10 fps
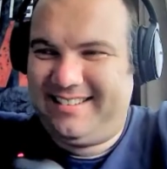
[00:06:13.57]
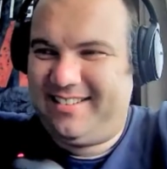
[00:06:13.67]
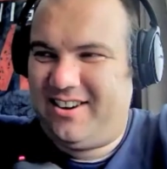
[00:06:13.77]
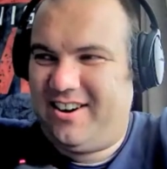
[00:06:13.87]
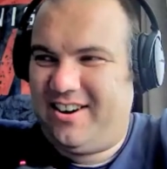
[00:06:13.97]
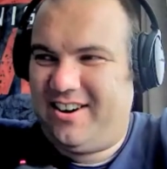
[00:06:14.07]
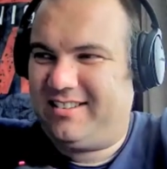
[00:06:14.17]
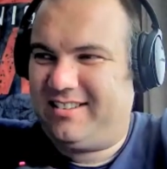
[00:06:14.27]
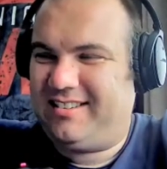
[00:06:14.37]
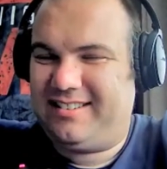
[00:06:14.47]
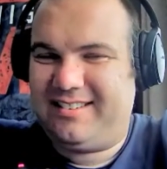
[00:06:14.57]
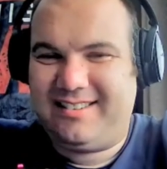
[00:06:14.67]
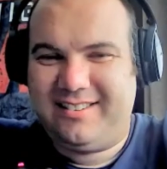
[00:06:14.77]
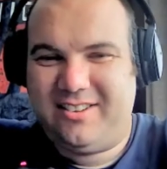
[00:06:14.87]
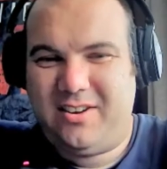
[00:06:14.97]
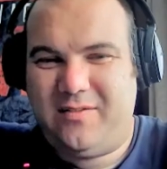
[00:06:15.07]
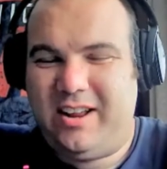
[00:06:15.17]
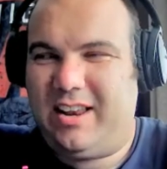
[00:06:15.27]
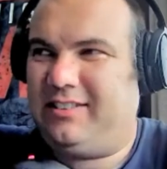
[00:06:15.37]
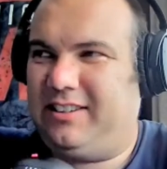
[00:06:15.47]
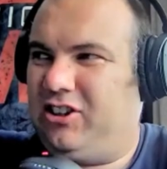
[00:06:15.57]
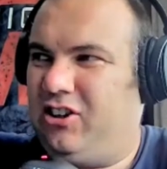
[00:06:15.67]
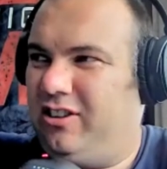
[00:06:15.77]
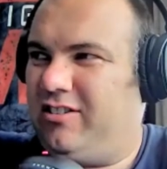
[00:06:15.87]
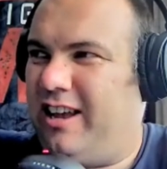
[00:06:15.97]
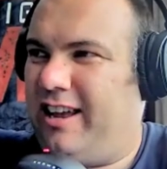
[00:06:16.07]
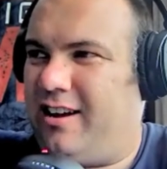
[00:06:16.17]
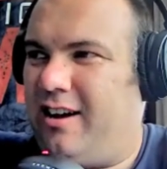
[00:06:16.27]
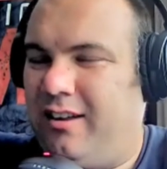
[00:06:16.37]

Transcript: God, don't you realise it's the Undertaker?